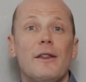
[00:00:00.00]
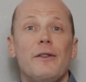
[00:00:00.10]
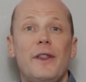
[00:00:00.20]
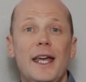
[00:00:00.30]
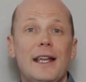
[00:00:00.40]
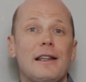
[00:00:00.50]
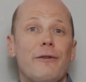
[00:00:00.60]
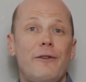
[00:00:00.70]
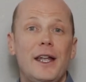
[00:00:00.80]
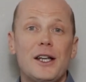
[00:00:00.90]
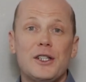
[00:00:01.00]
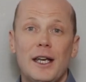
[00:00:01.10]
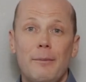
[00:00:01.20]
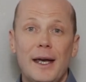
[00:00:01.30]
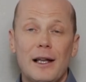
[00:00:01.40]
Then at the finish,
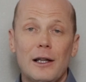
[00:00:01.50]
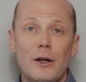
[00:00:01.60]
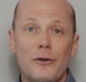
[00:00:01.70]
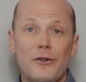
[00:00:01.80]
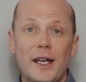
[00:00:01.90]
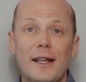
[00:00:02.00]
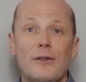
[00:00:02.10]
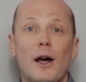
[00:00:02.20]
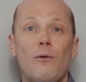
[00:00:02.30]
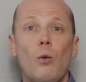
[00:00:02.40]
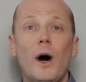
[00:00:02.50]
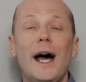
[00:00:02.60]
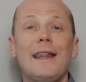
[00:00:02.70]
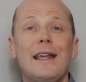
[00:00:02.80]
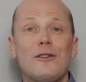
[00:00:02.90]
it made a little sense of
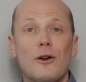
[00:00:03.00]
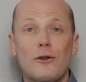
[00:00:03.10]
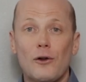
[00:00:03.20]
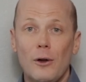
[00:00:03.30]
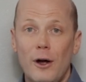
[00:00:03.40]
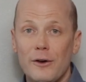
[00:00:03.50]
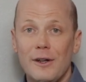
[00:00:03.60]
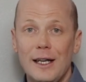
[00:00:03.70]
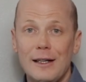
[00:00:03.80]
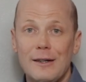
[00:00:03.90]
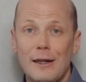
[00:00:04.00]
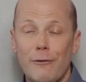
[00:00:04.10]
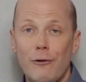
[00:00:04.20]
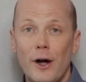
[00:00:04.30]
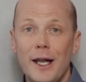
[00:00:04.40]
why they took so long to get to the
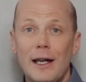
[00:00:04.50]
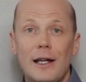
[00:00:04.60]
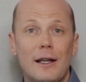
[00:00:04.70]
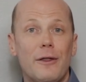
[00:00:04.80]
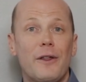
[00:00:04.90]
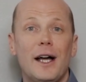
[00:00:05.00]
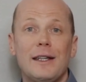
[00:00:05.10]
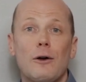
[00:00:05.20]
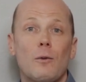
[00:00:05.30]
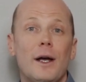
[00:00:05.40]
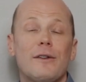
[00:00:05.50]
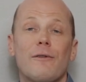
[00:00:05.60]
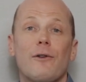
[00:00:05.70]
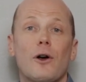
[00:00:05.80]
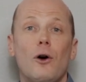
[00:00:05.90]
front. They thought they were
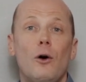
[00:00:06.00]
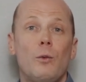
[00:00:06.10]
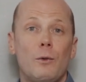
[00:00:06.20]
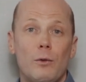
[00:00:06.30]
racing for gold when